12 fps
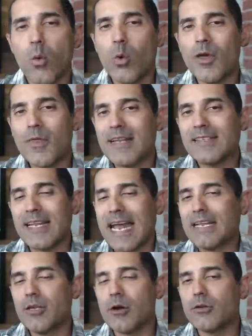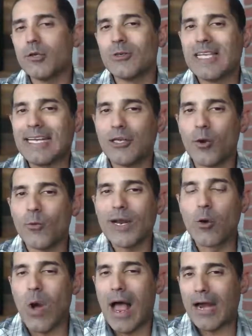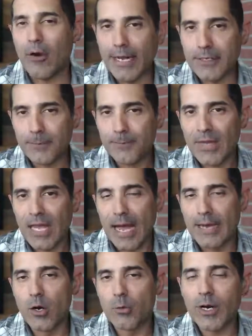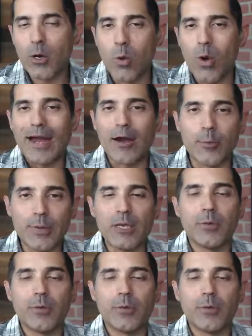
One of the things that I don't do is I don't require it. I don't require